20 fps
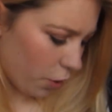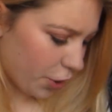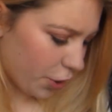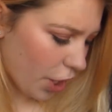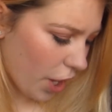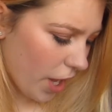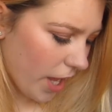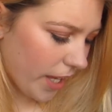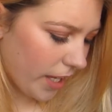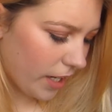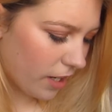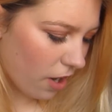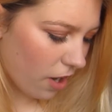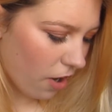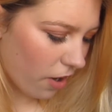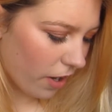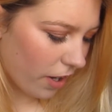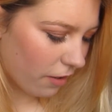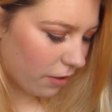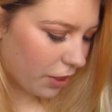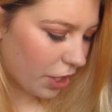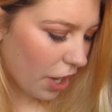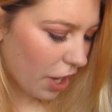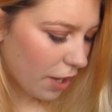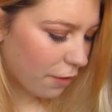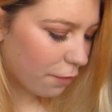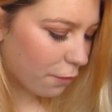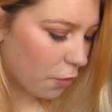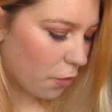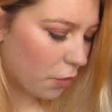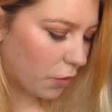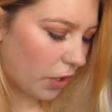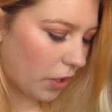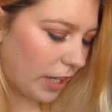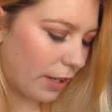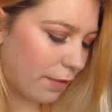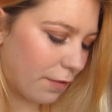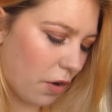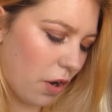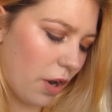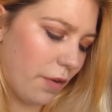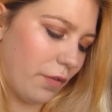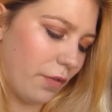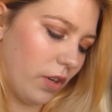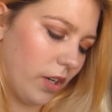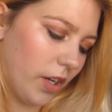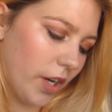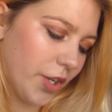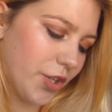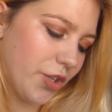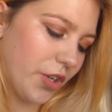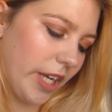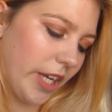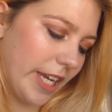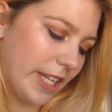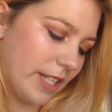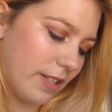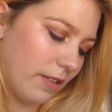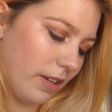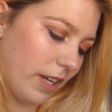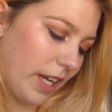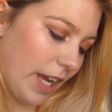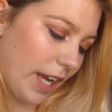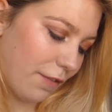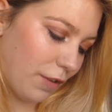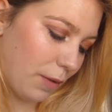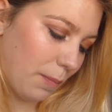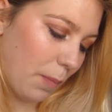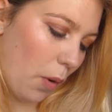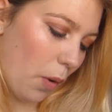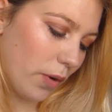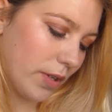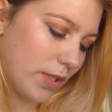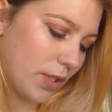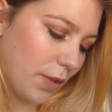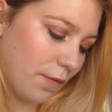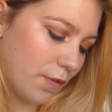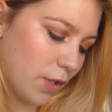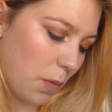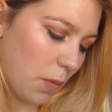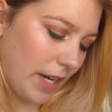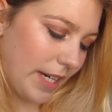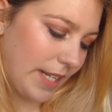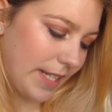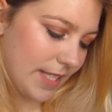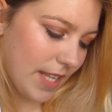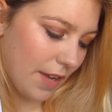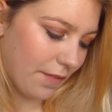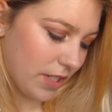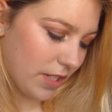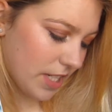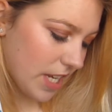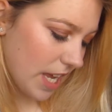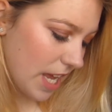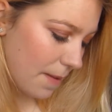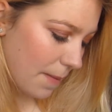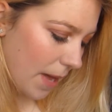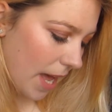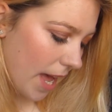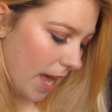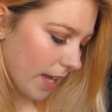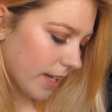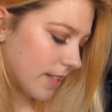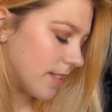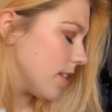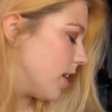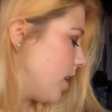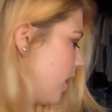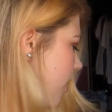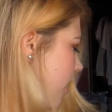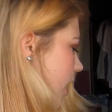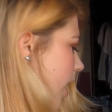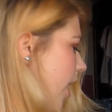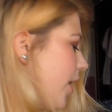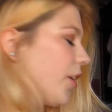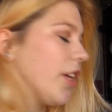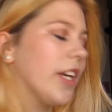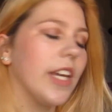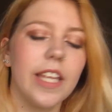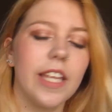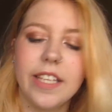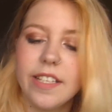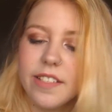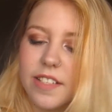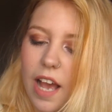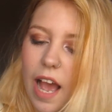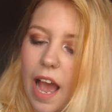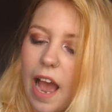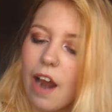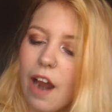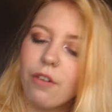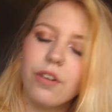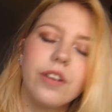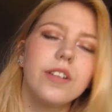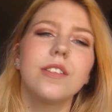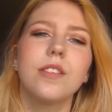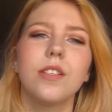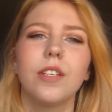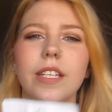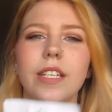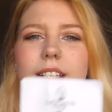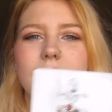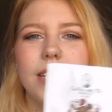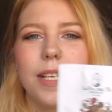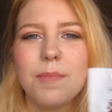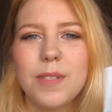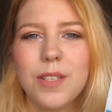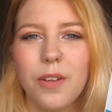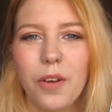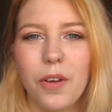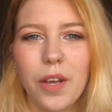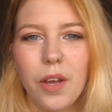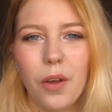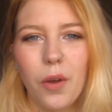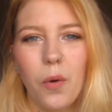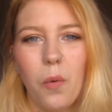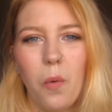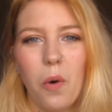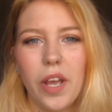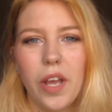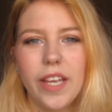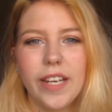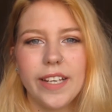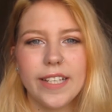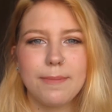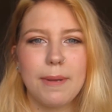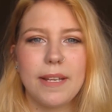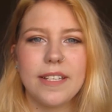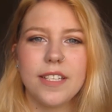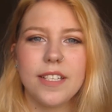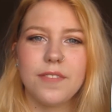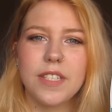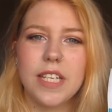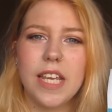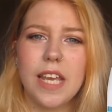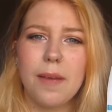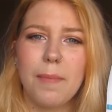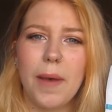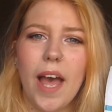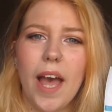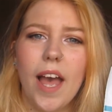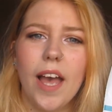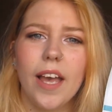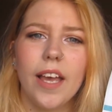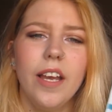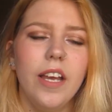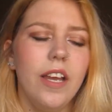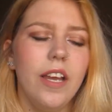$34.95 for a luxury gift box of 27 tea bags. And you can get these at Harrods, so this seems like quite an expensive tea bag.